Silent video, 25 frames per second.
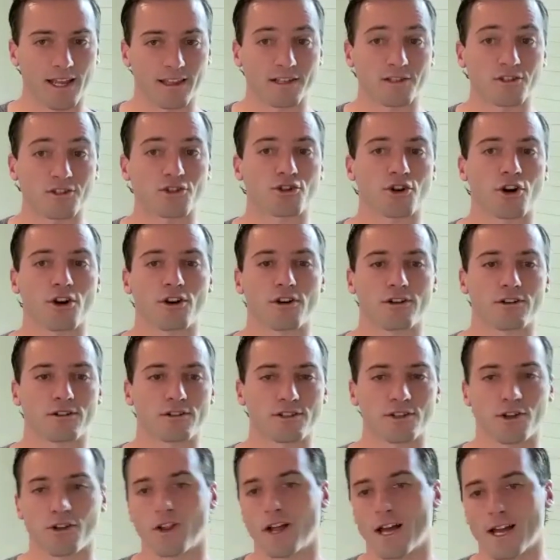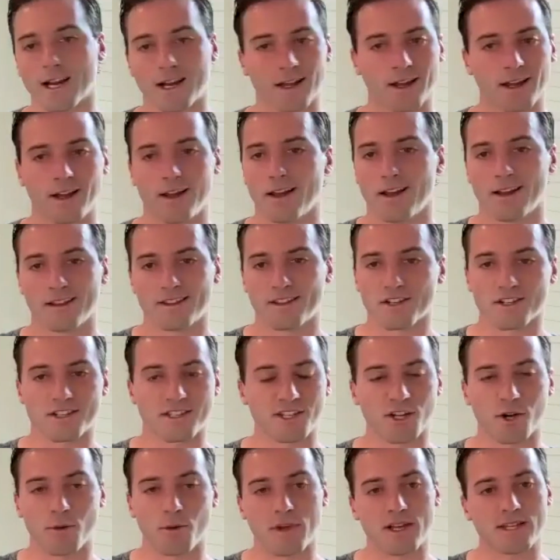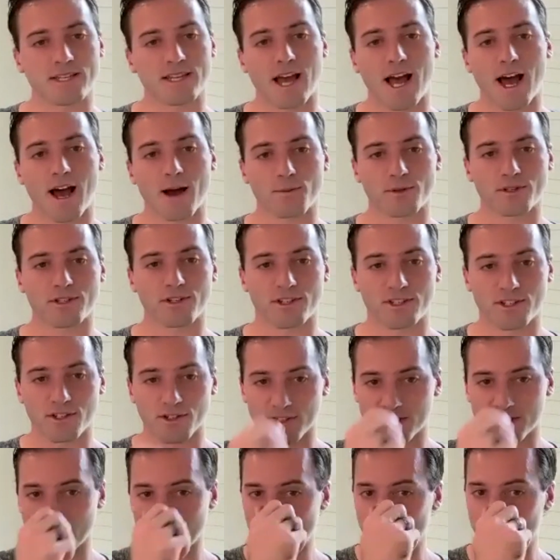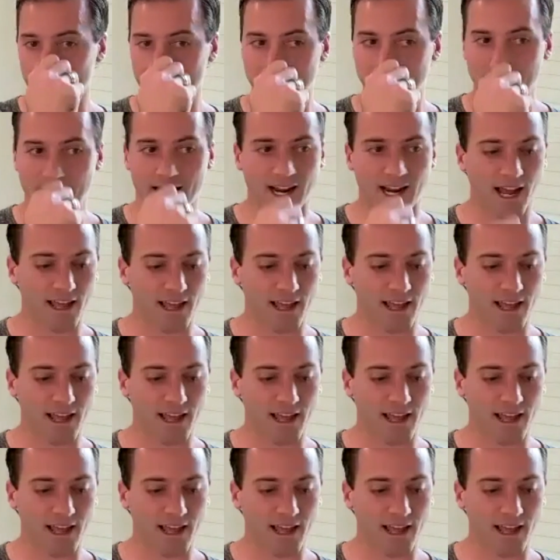That's chartered. So like there's still mishaps, there's still stuff like that.